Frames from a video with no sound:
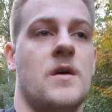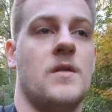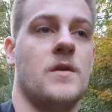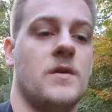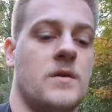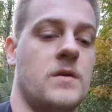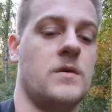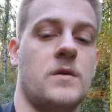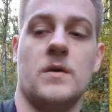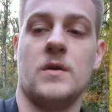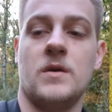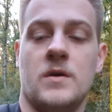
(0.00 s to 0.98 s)

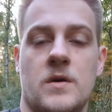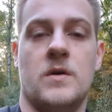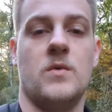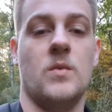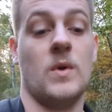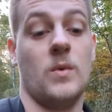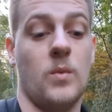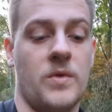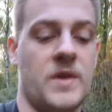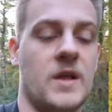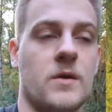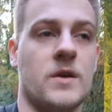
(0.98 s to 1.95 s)

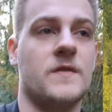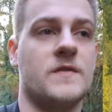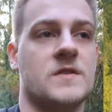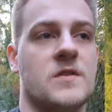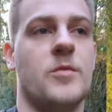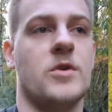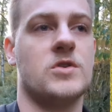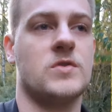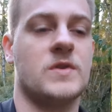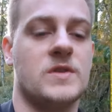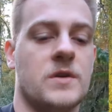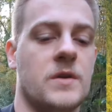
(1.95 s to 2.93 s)
with yellow leaves, the birch
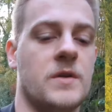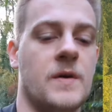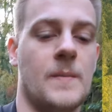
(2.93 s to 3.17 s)
trees on.